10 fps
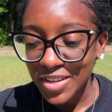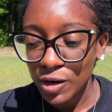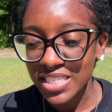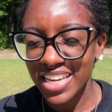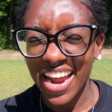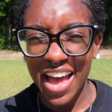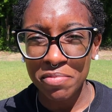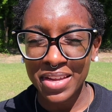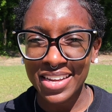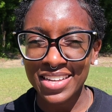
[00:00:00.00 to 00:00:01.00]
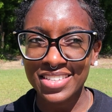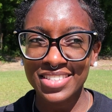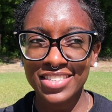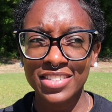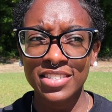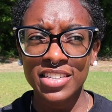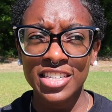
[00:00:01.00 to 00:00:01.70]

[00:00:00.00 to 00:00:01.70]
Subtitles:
what's going to happen is